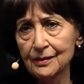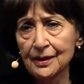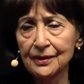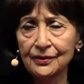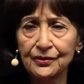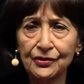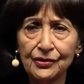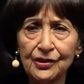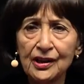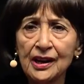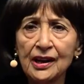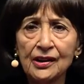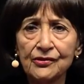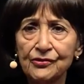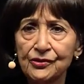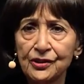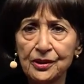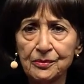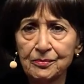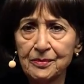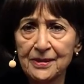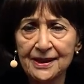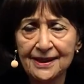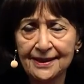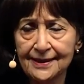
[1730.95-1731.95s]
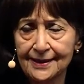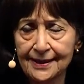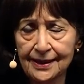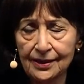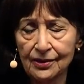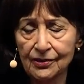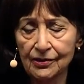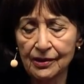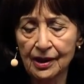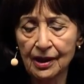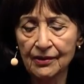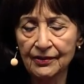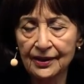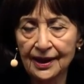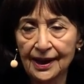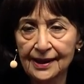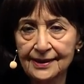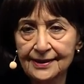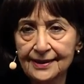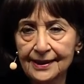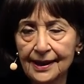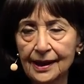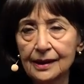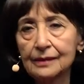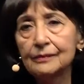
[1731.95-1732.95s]
in 300 BC, around that
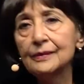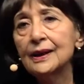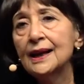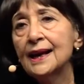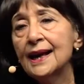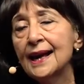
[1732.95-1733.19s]
time.